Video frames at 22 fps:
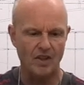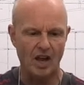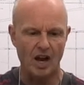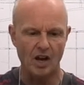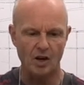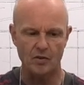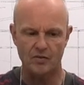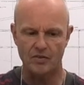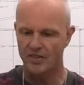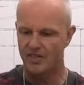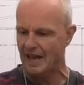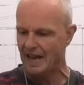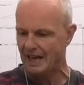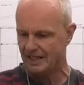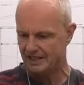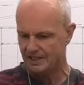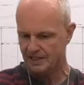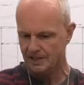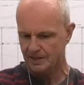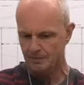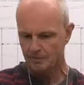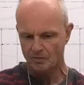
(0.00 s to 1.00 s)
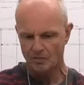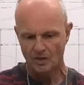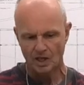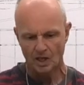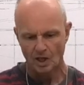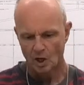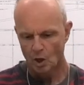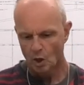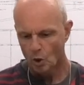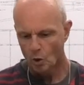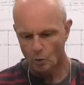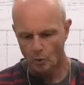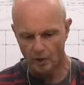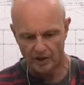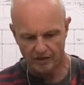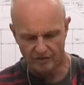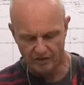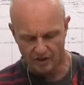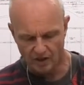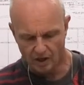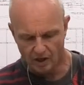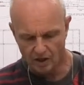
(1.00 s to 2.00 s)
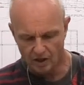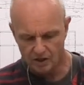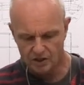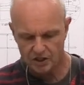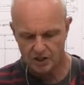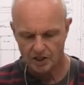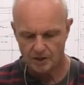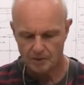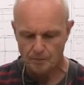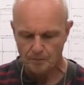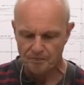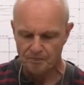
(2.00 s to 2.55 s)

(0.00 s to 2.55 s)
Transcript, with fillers: over that we've got